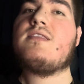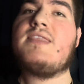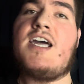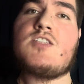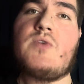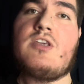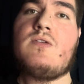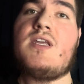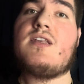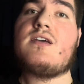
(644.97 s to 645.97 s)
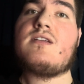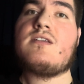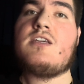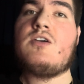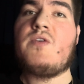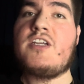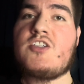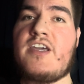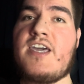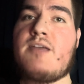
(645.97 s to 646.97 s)
that's what you needed. Get
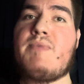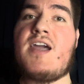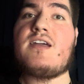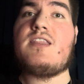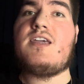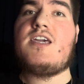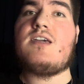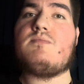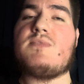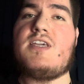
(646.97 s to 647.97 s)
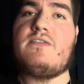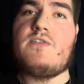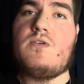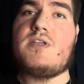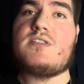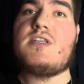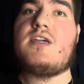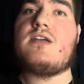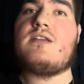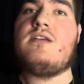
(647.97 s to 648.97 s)
your head back in the game, get focused
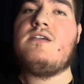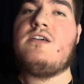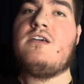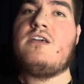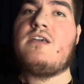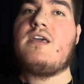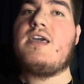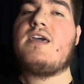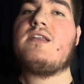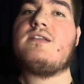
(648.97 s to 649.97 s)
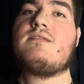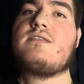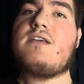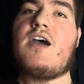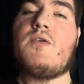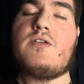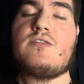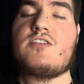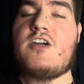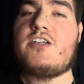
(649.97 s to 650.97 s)
again. And I would
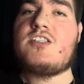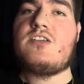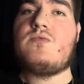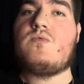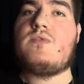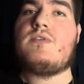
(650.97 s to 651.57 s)
start to,